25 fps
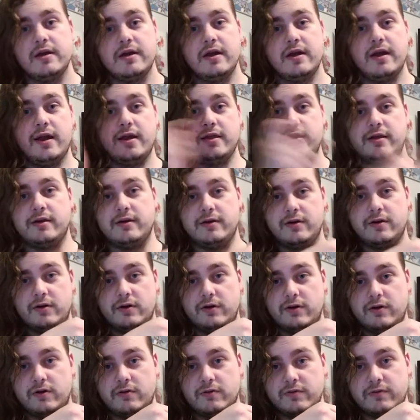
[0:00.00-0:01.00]
And then
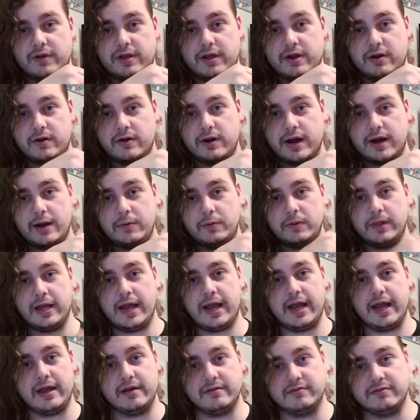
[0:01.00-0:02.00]
over here I will
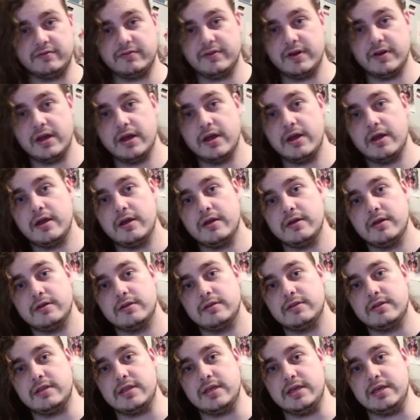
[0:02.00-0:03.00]
have
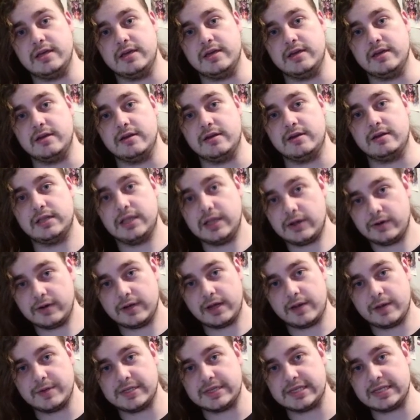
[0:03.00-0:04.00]
the Clearing
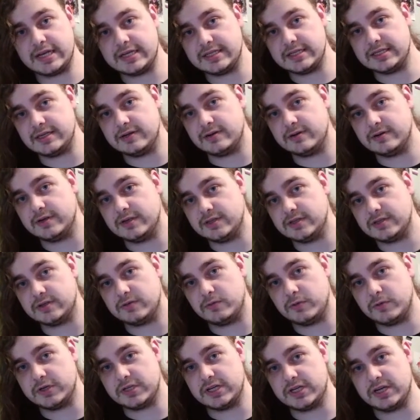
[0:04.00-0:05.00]
MSI series,
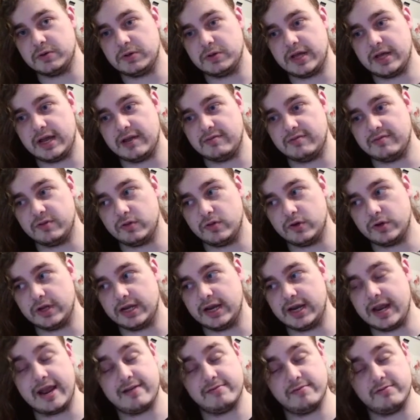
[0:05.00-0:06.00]
which will have a look at
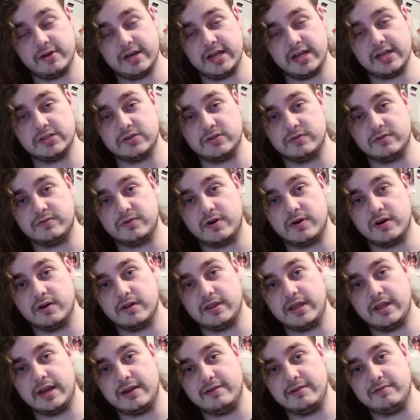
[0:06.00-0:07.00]
every day so far
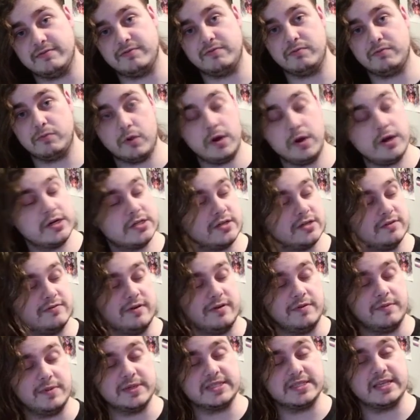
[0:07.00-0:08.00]
that I've watched of
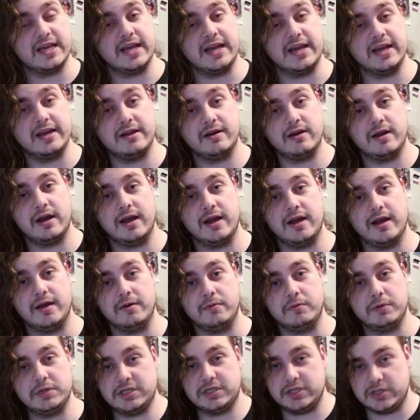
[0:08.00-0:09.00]
MSI,
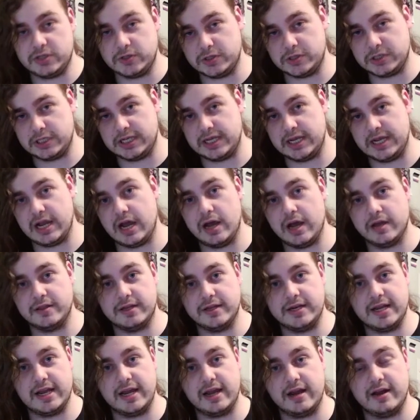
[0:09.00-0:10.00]
which is usually on the
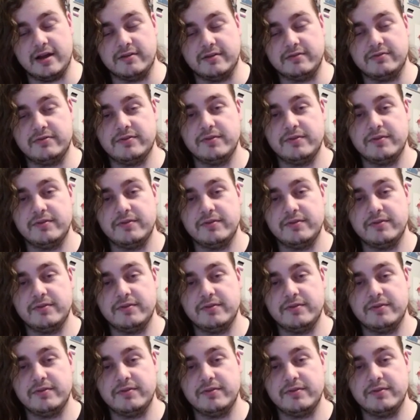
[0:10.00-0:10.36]
day of.